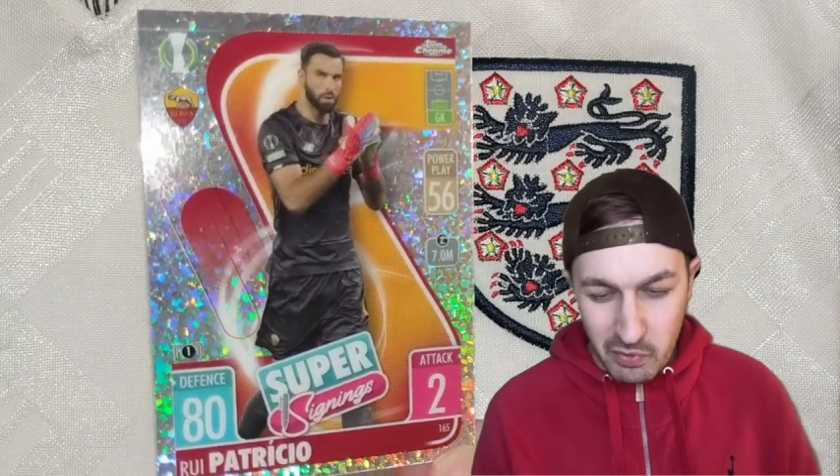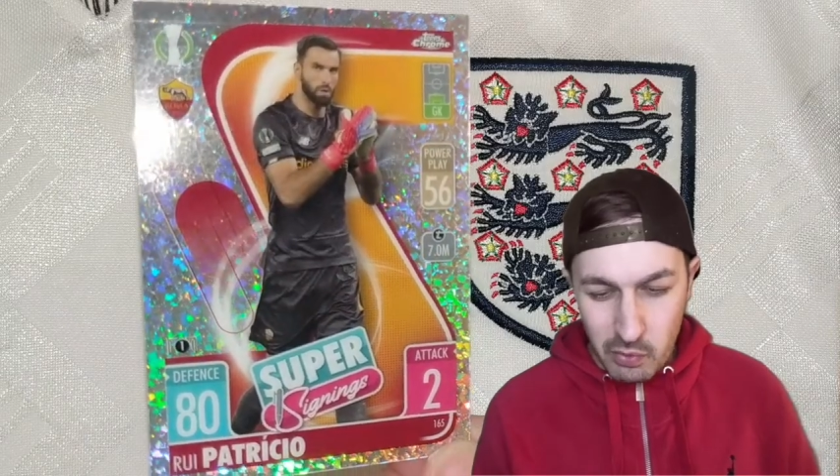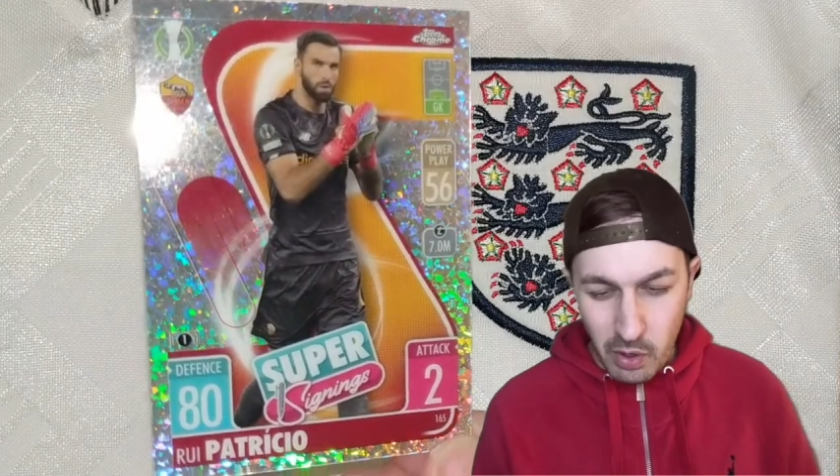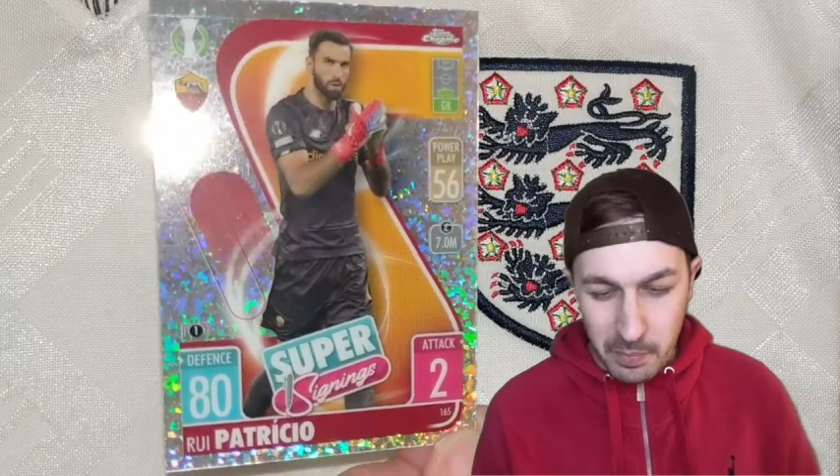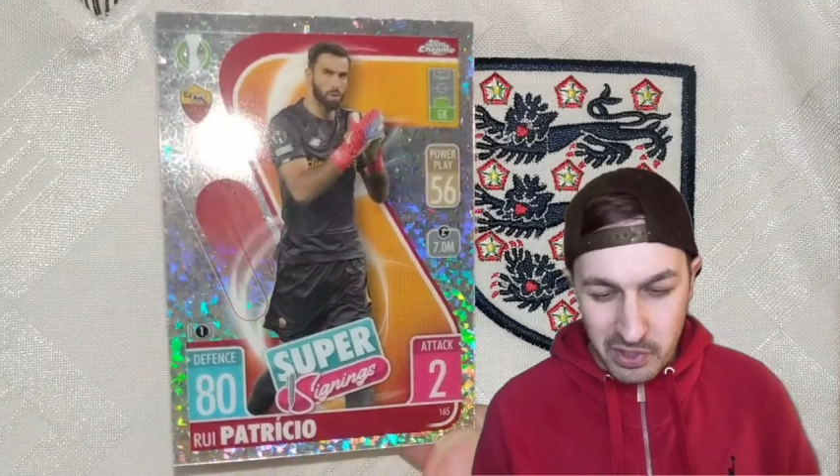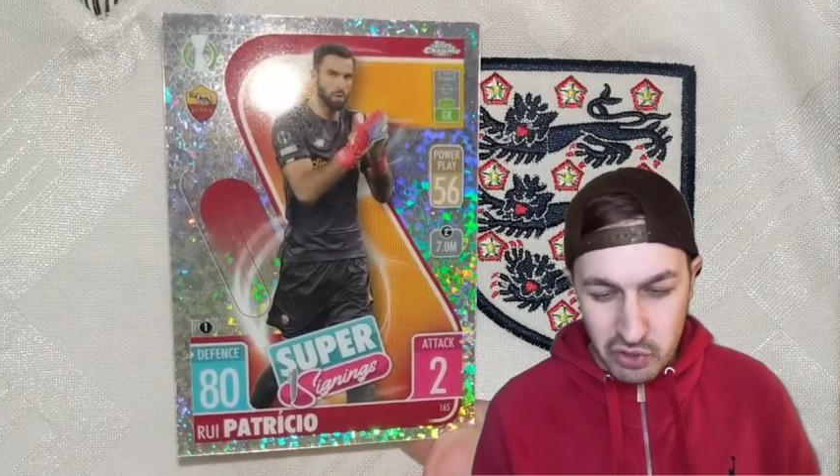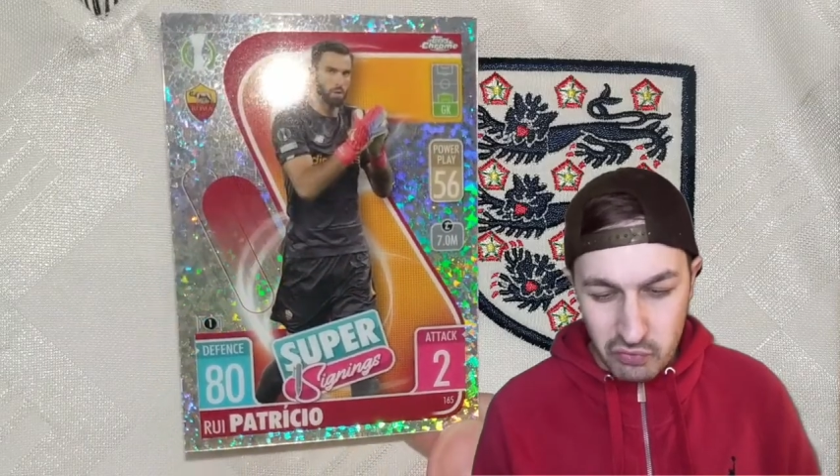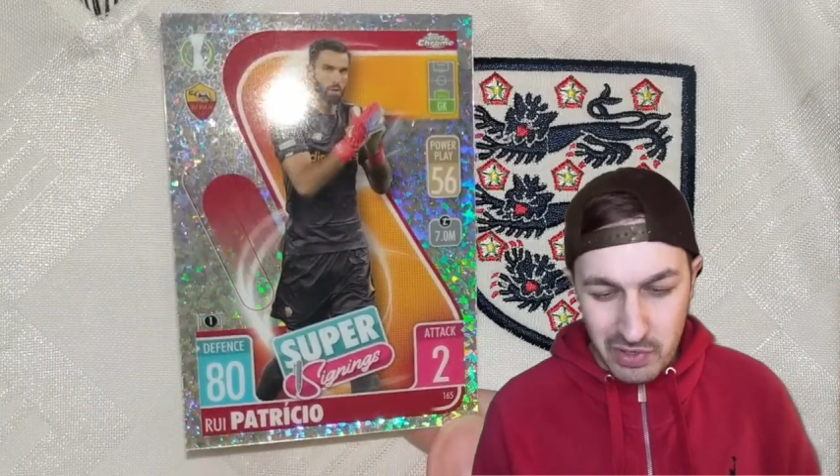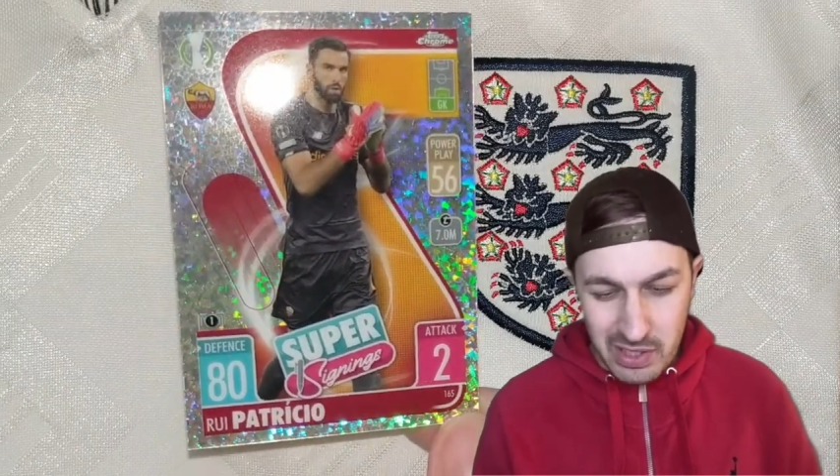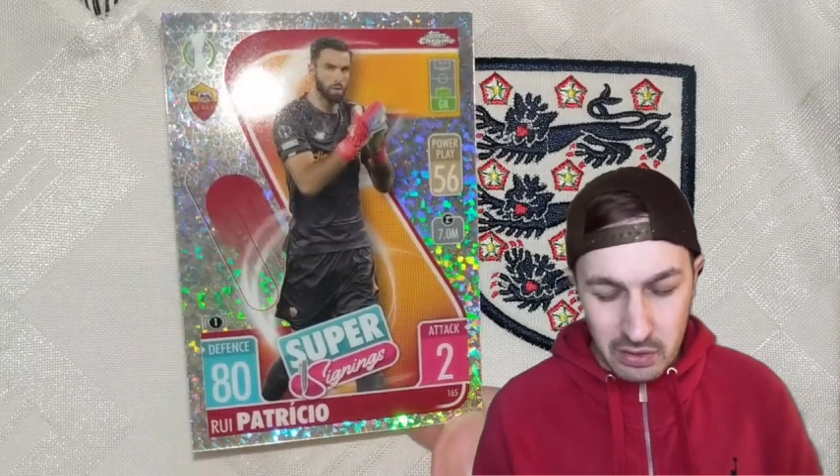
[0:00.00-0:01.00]

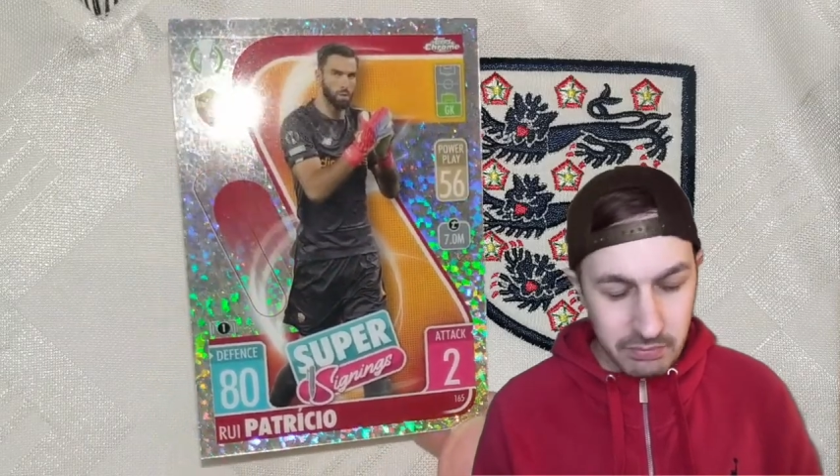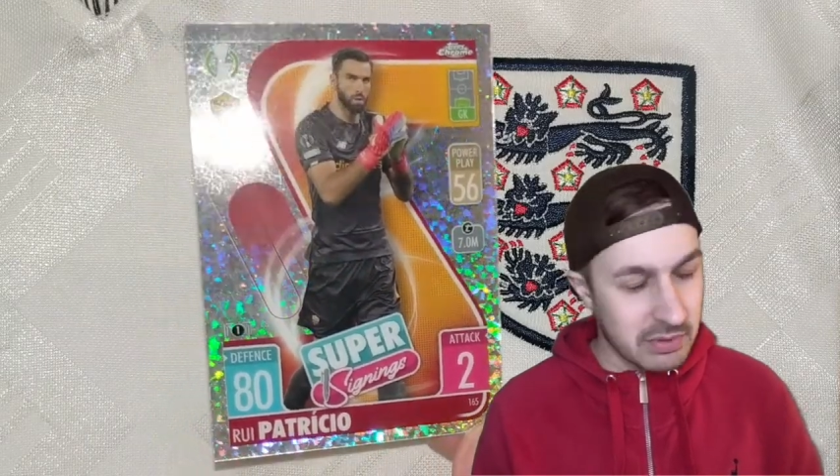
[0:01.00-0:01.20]
Rui